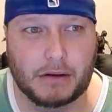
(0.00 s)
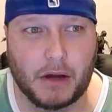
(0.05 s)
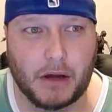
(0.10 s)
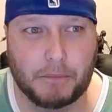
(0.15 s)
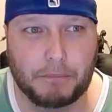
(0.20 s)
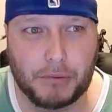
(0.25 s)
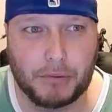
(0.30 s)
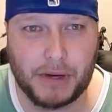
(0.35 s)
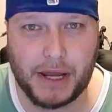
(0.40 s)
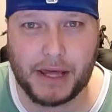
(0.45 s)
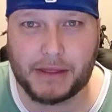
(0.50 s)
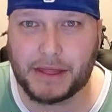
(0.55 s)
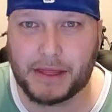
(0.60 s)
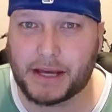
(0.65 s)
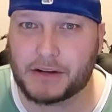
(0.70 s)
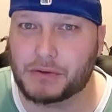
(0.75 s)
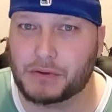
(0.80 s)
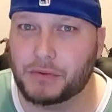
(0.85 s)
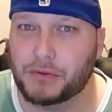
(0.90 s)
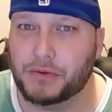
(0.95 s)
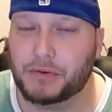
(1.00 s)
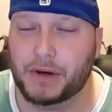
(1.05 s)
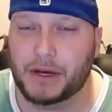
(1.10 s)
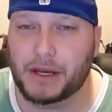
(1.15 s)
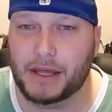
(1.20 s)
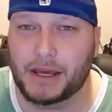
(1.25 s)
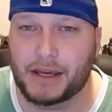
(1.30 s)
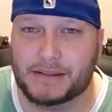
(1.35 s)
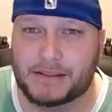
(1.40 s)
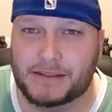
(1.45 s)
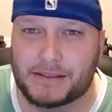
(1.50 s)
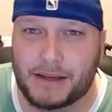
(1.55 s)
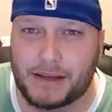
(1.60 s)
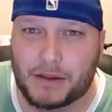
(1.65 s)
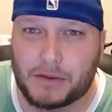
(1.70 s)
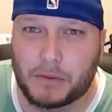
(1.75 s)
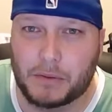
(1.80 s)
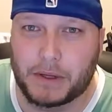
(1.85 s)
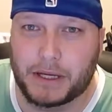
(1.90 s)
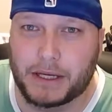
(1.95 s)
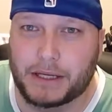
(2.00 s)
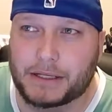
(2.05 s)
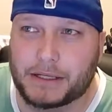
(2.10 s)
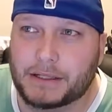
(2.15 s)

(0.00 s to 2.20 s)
pulled out the actual 3DS the other week